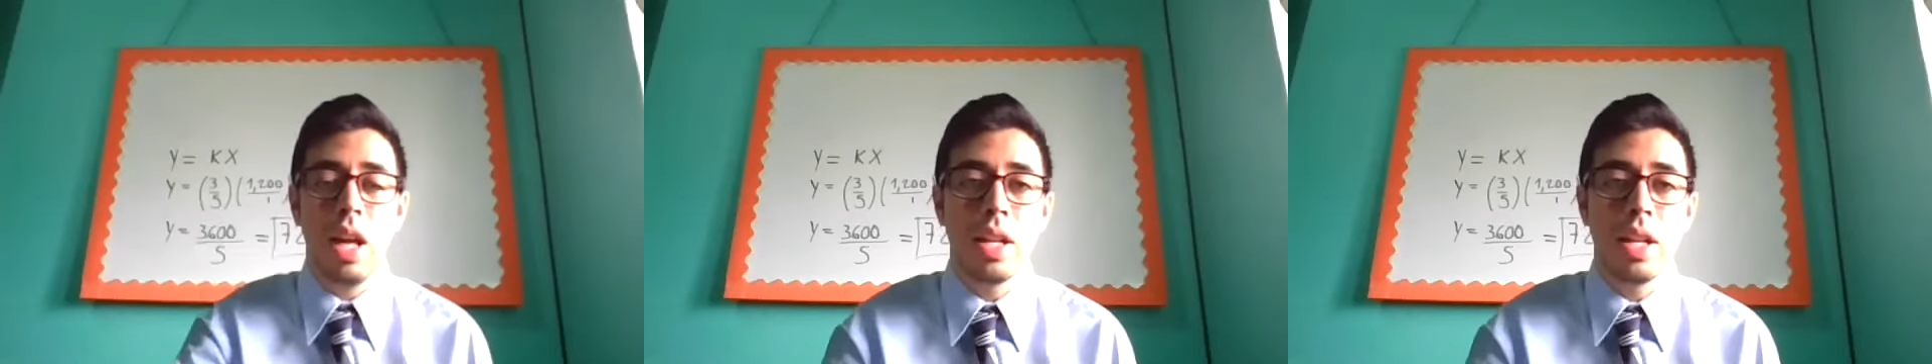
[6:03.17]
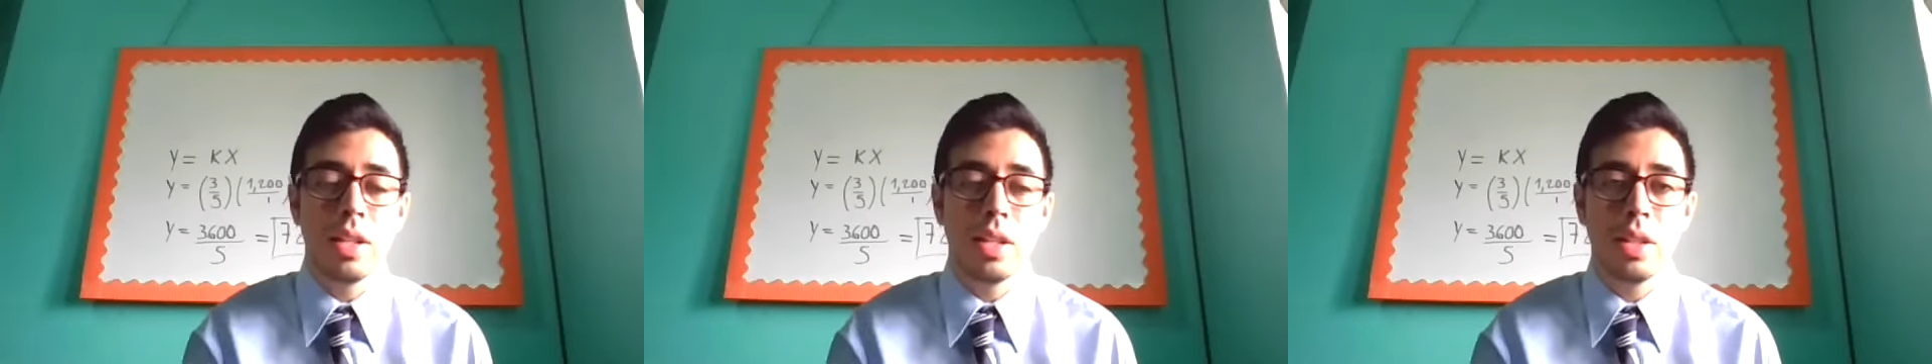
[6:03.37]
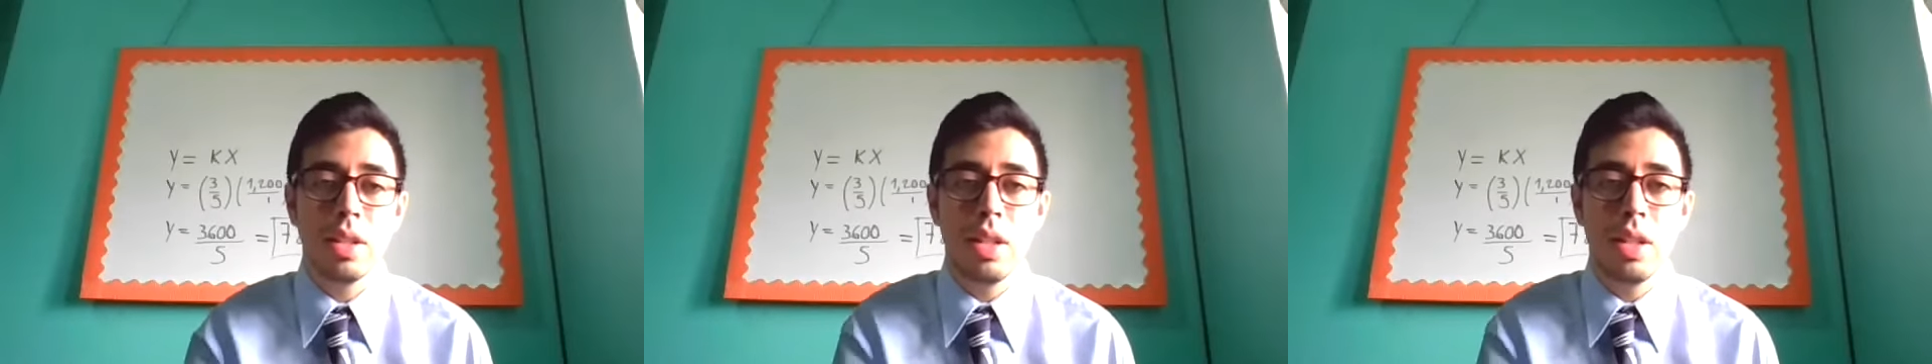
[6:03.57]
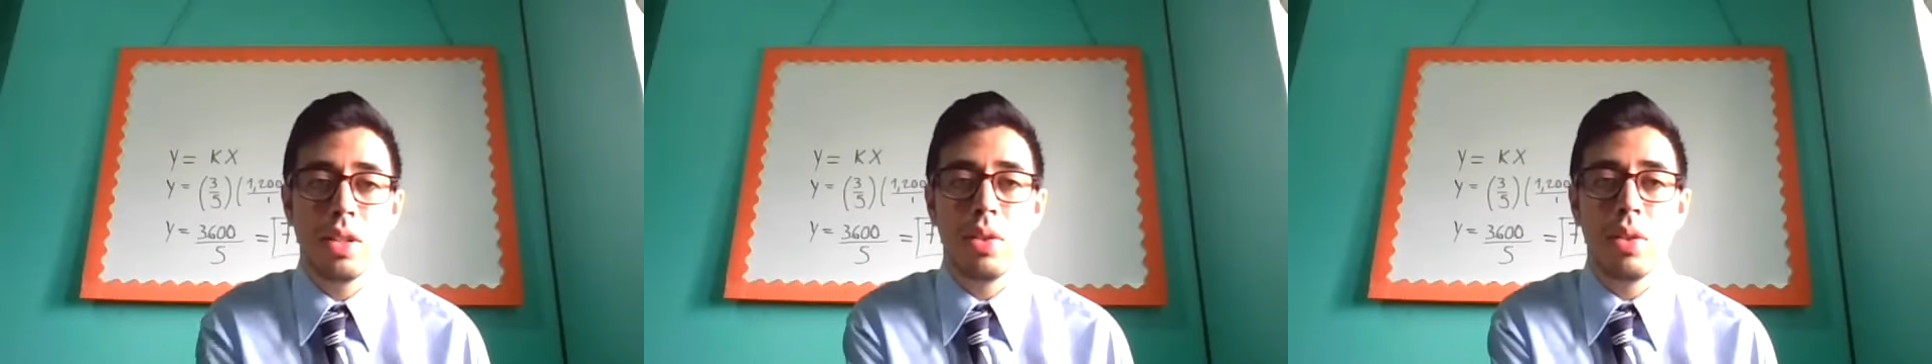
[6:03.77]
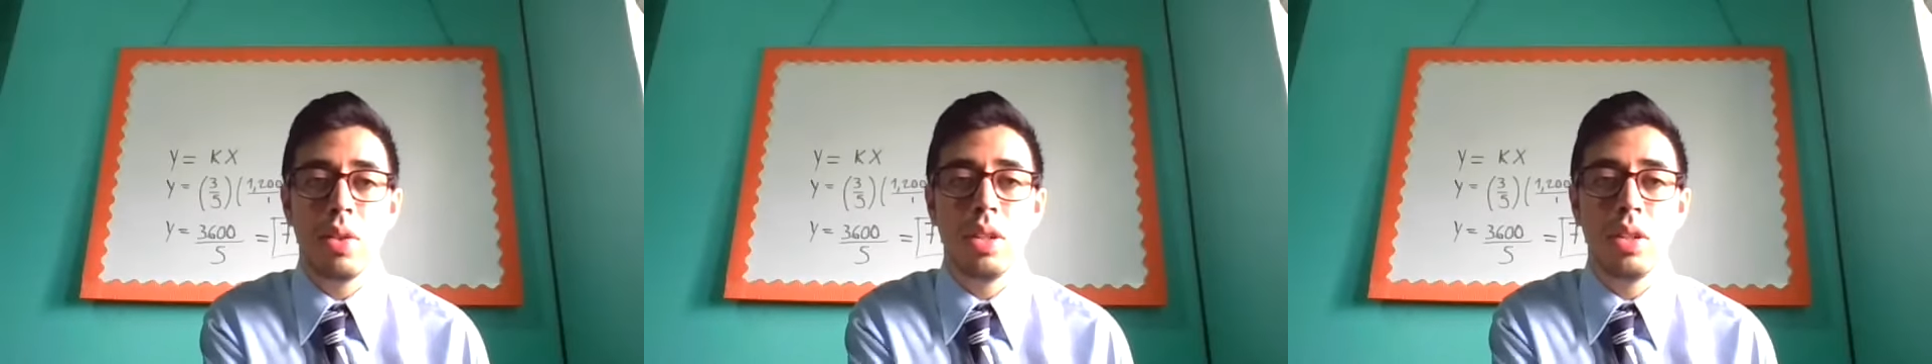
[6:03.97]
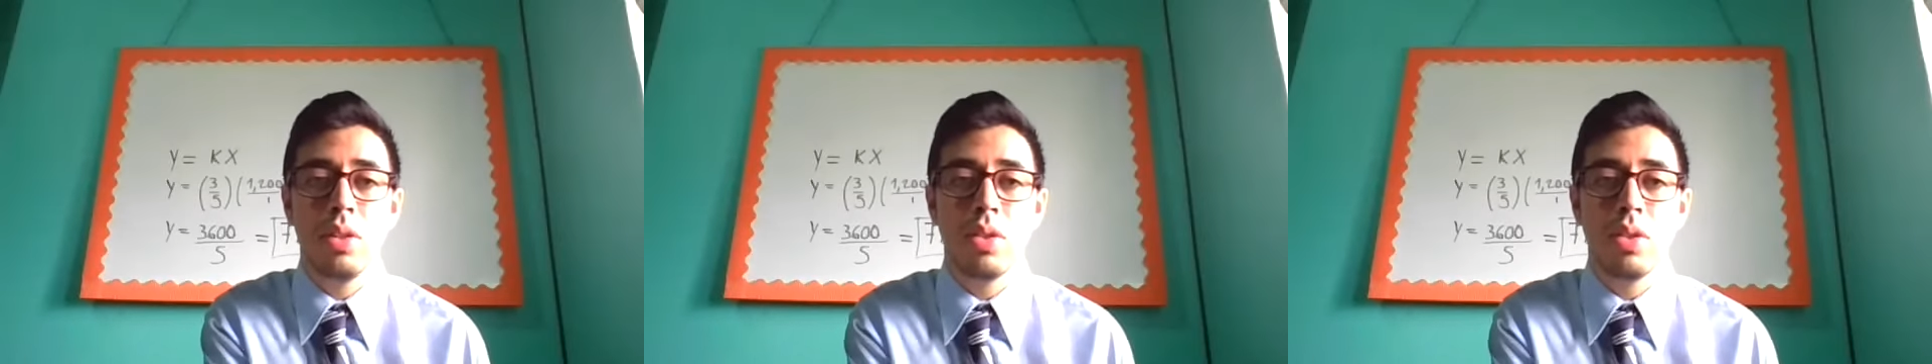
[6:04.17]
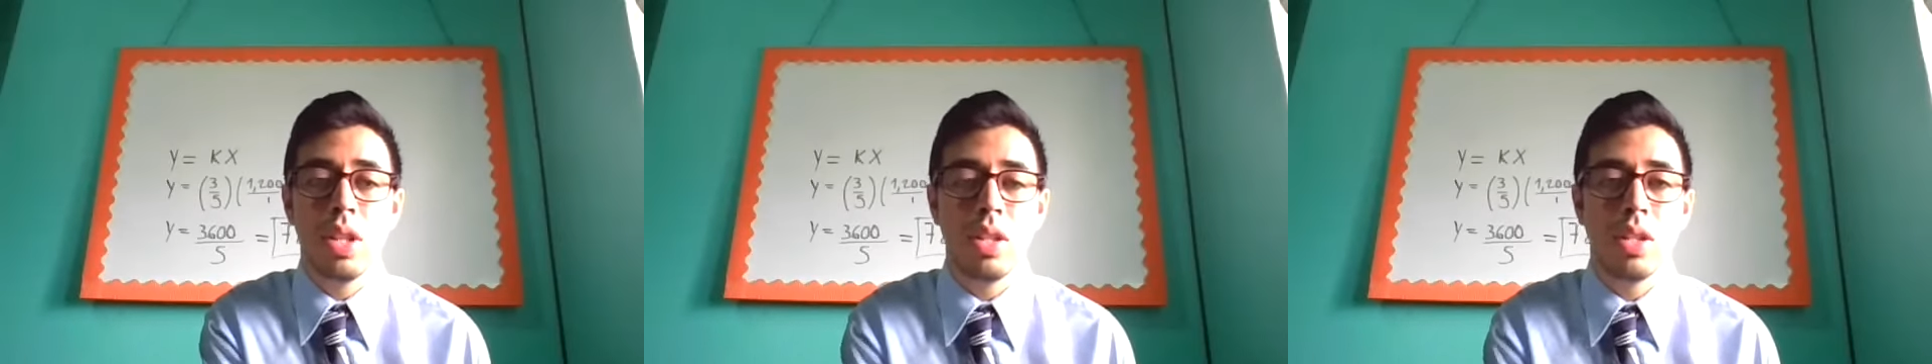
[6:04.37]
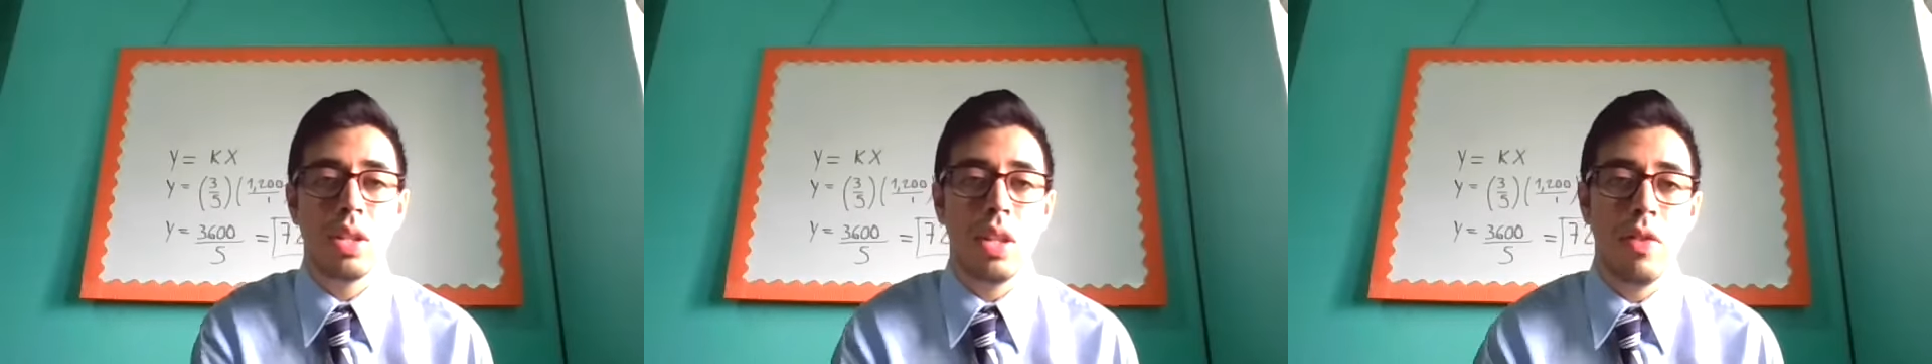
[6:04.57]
x, it's going to change